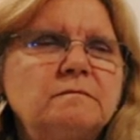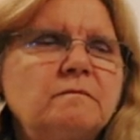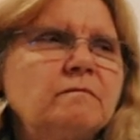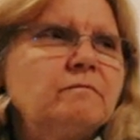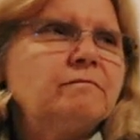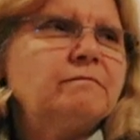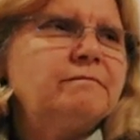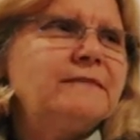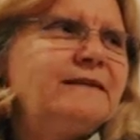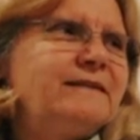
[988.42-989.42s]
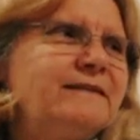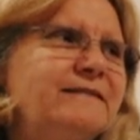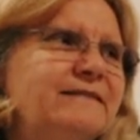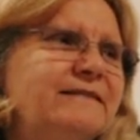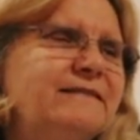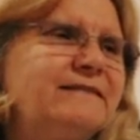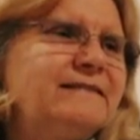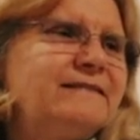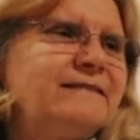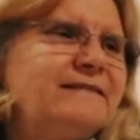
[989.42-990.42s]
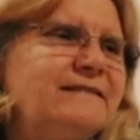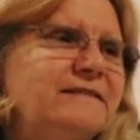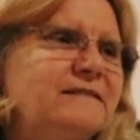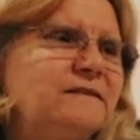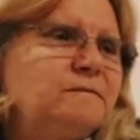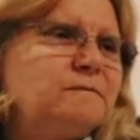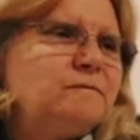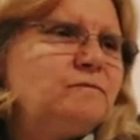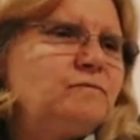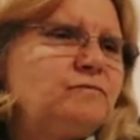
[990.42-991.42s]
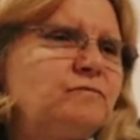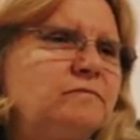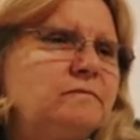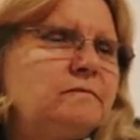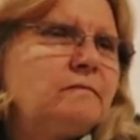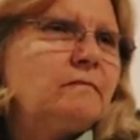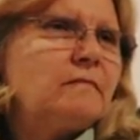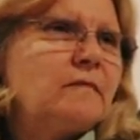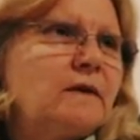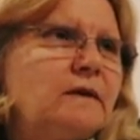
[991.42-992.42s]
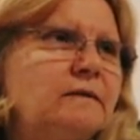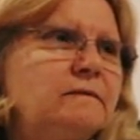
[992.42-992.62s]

(not speaking)